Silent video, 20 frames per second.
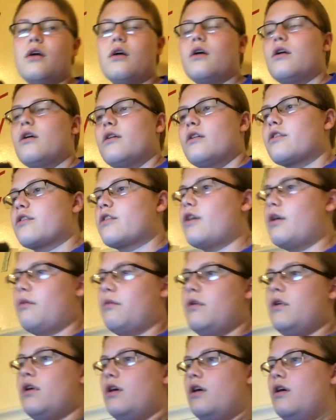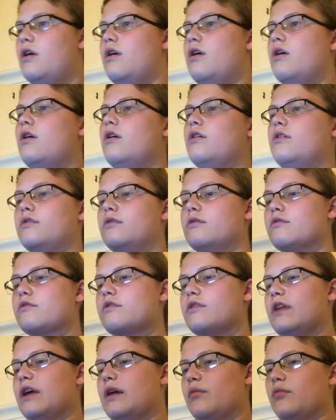So,
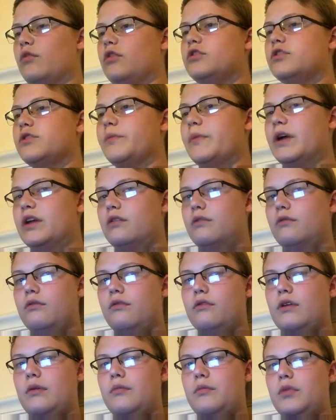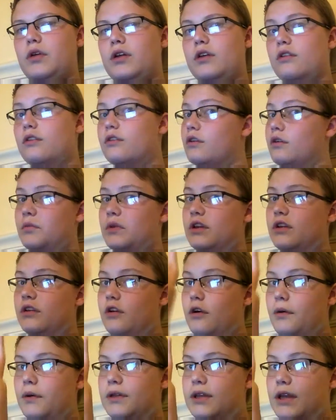username. What should my username be? It's gonna be
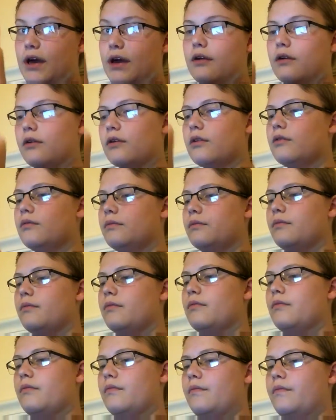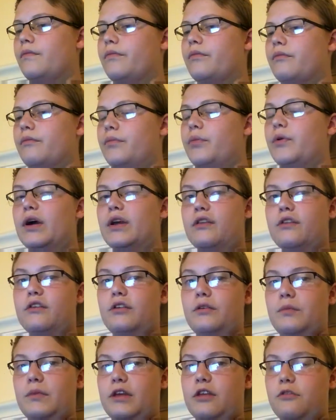Noah Decker. Well, it's gonna
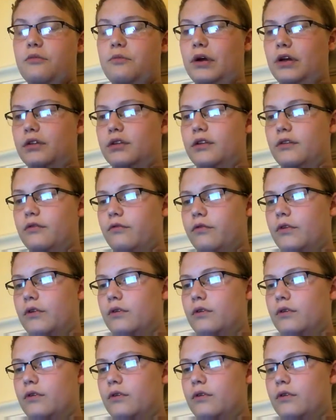be spelled different